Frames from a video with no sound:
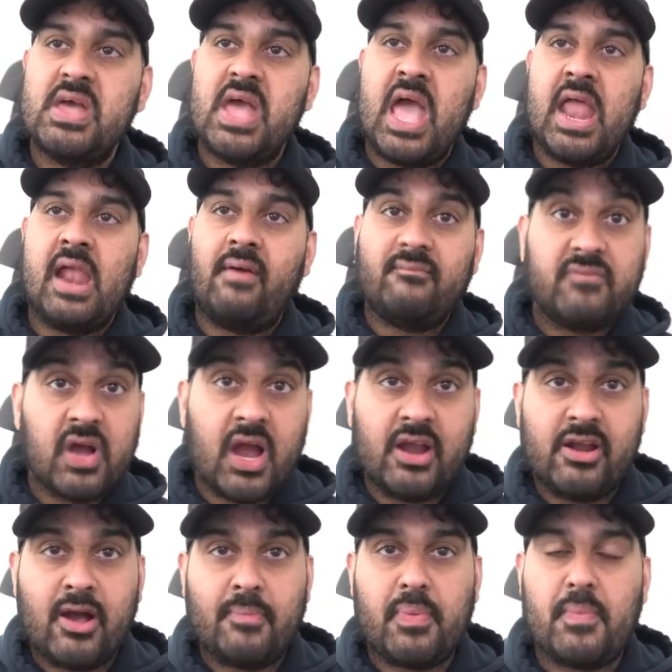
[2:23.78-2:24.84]
and I'm fired
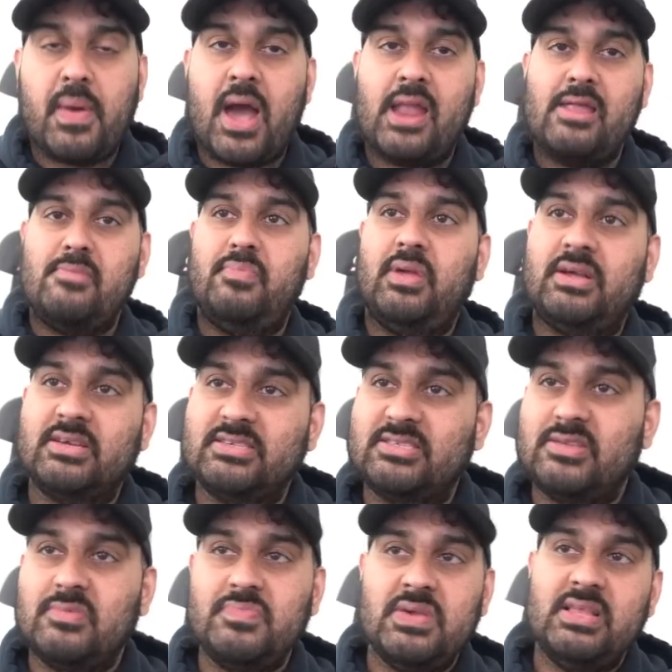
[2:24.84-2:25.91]
up about it because
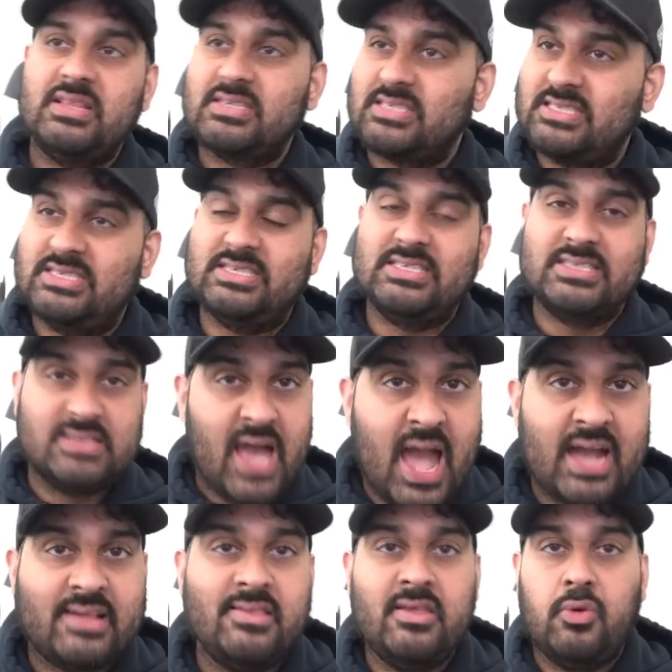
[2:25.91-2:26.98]
to me, this is
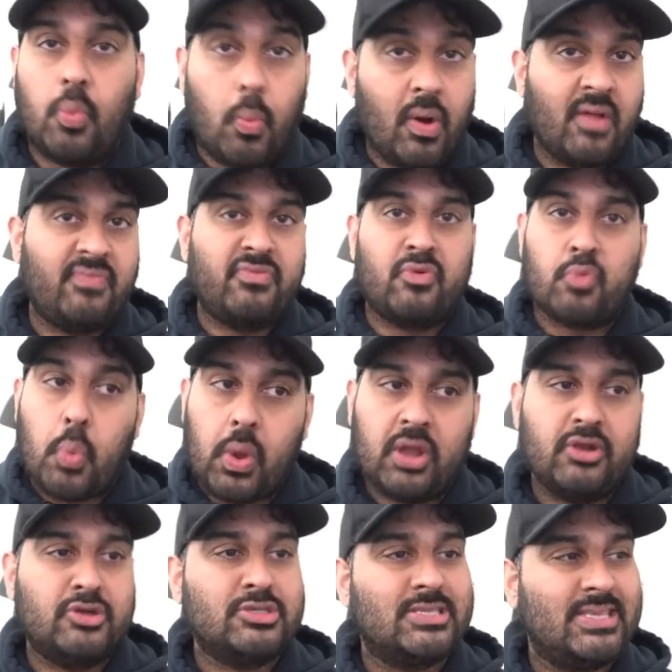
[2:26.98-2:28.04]
exactly what the
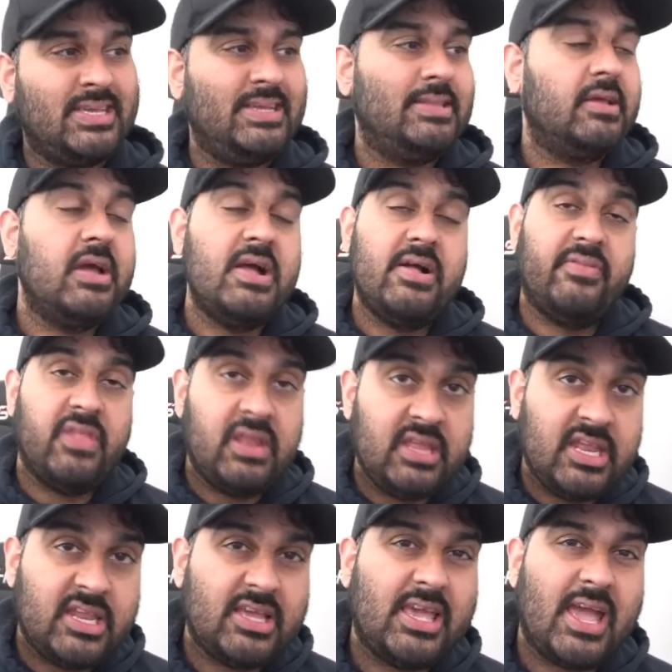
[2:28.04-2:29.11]
Raiders need. They need
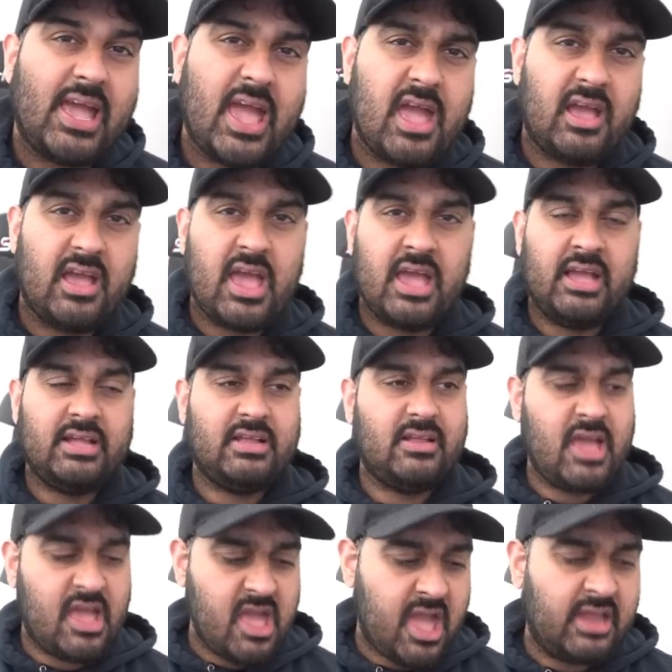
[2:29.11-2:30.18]
to get a, a,
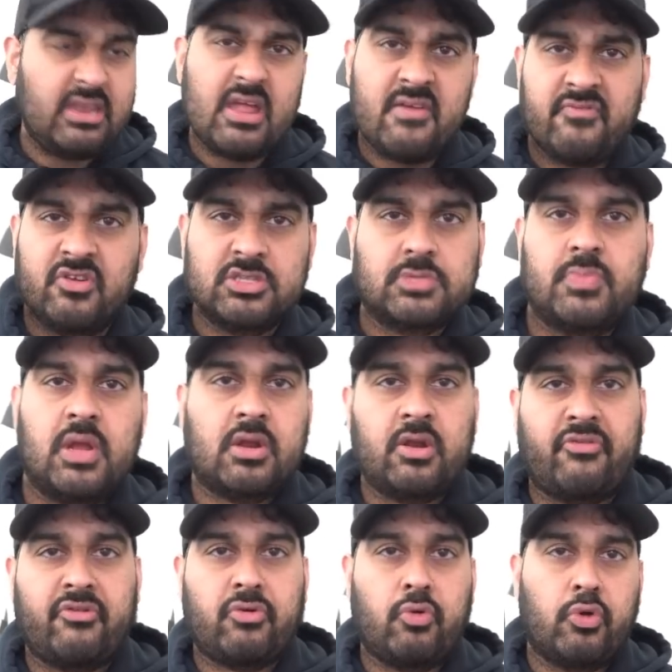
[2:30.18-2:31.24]
a difference maker at
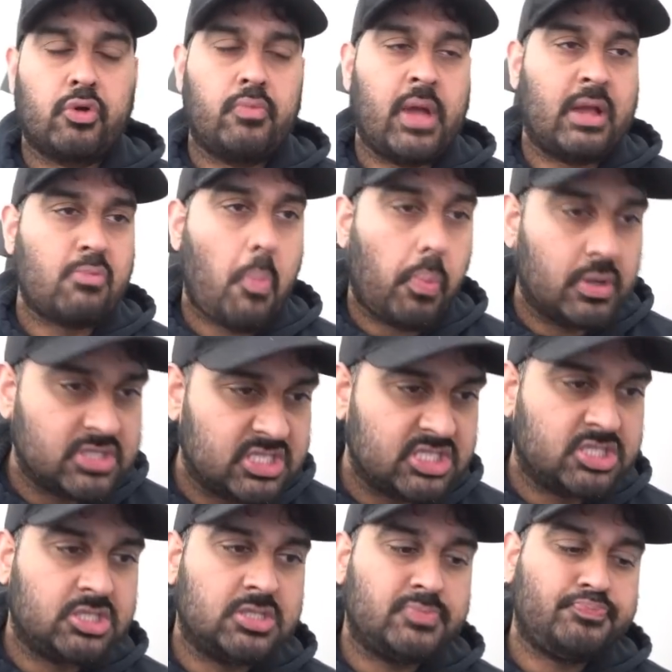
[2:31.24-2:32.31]
the quarterback
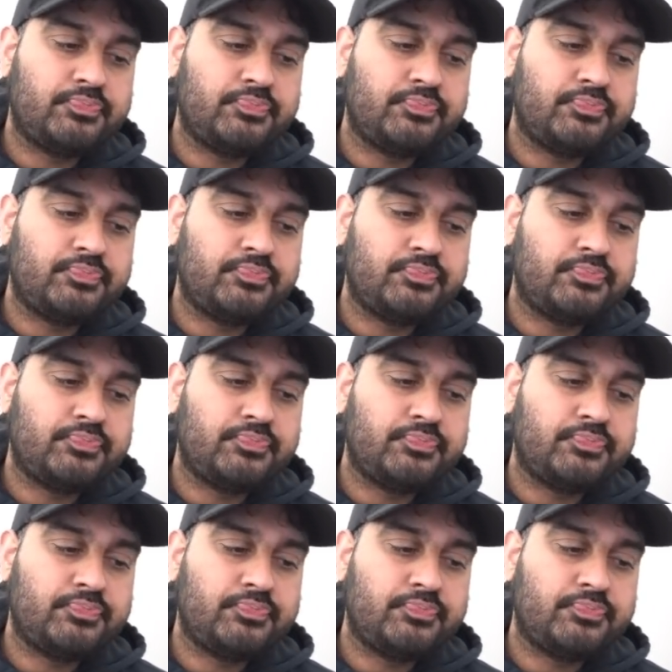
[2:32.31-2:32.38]
position.